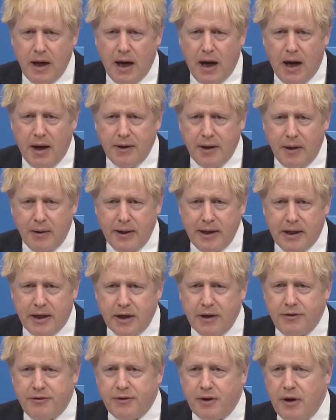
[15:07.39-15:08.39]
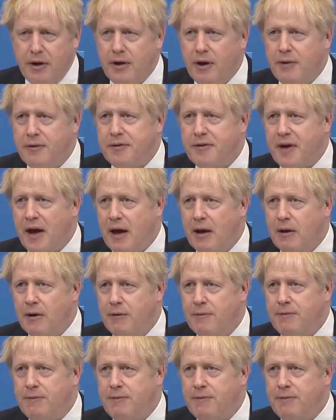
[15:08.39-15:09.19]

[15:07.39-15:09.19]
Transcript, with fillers: uh, no leakage, uh, no sale